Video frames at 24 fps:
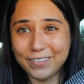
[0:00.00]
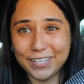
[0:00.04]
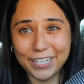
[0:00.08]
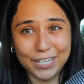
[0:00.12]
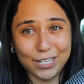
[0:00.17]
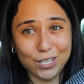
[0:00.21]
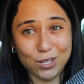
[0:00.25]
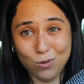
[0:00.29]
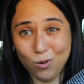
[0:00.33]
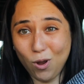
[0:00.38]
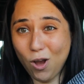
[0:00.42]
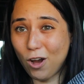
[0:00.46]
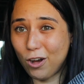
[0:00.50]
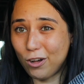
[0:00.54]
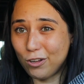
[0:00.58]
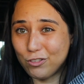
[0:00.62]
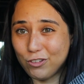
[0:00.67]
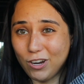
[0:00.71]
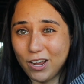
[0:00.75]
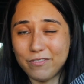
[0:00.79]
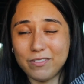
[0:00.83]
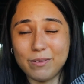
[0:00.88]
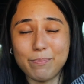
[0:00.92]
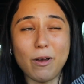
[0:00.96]
get a U-Haul,
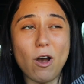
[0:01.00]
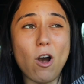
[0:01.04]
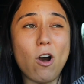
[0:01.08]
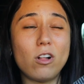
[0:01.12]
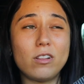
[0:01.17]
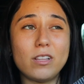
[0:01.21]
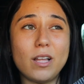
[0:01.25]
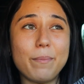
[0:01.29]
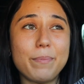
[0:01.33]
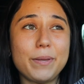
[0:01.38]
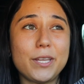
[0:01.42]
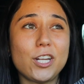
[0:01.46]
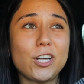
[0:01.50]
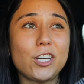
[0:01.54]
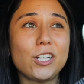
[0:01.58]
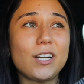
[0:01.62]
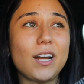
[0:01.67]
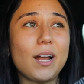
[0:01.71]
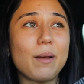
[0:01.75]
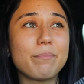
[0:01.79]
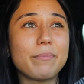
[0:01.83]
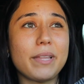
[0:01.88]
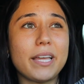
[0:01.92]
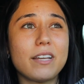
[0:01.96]
drive up all up here,
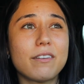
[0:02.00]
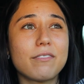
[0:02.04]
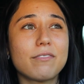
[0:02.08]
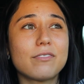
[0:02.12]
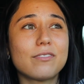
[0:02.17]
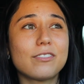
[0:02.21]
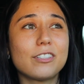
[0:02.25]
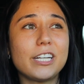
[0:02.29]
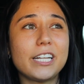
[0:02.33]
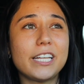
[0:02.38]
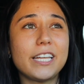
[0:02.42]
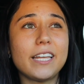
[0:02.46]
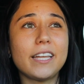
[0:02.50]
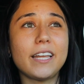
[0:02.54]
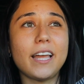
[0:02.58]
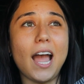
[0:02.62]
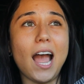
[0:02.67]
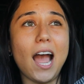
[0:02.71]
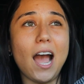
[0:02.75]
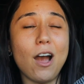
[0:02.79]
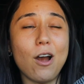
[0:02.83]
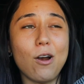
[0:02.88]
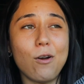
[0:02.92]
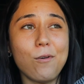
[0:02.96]
I'm like freaking
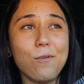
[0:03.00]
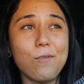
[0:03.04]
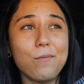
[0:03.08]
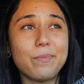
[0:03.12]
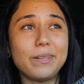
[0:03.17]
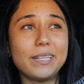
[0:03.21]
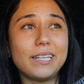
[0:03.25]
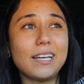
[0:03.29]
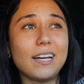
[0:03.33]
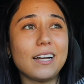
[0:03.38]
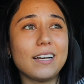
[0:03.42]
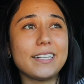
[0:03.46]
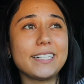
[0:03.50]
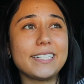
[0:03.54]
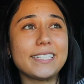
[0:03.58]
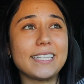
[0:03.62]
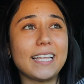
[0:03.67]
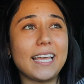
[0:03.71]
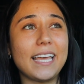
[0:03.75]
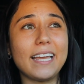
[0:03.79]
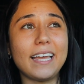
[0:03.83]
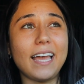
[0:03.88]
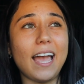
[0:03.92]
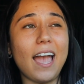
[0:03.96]
out because
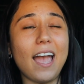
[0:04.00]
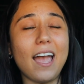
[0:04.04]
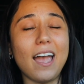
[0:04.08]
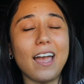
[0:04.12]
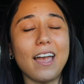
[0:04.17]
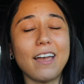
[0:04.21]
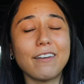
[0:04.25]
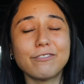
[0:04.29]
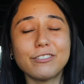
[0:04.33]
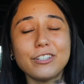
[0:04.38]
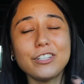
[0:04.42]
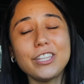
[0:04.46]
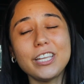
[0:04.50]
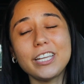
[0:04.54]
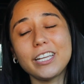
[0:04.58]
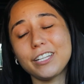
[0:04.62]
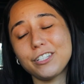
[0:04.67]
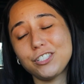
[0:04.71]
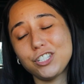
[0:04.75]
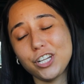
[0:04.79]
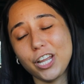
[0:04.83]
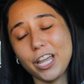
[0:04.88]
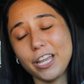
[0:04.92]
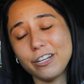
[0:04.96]
like everything
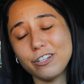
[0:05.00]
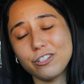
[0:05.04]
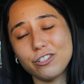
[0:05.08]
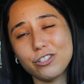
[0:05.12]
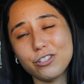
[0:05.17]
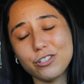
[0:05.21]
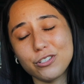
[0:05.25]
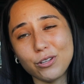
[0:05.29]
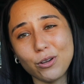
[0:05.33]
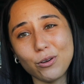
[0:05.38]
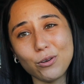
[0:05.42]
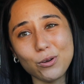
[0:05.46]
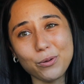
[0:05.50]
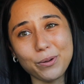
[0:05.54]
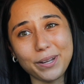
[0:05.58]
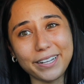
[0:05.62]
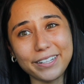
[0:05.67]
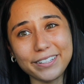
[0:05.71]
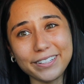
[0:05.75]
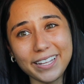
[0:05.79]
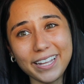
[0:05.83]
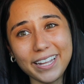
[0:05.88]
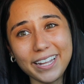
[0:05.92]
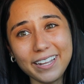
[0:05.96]
had changed so
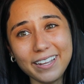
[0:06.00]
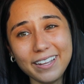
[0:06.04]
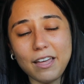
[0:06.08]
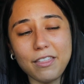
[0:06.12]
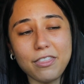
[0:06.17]
quickly.